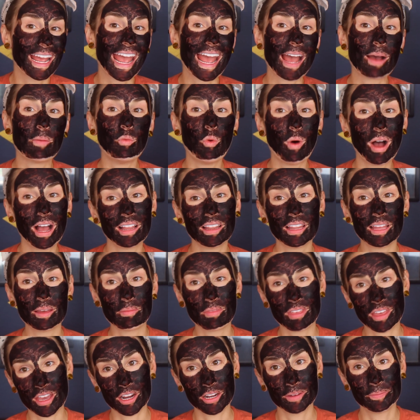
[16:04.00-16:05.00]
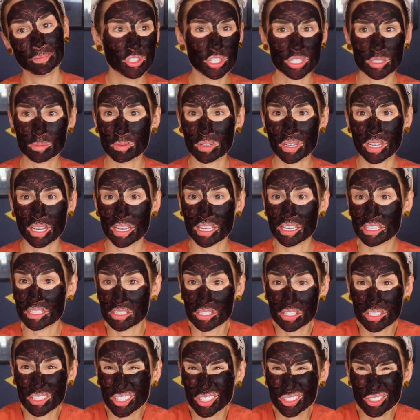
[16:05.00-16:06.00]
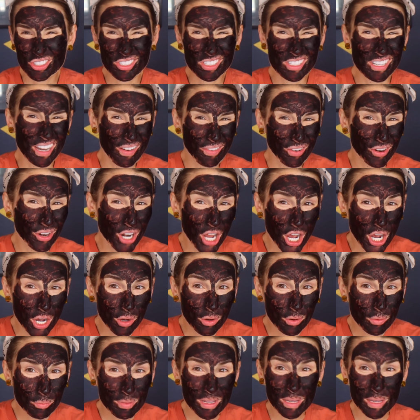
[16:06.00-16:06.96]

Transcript: am while I'm there, just because you just never know.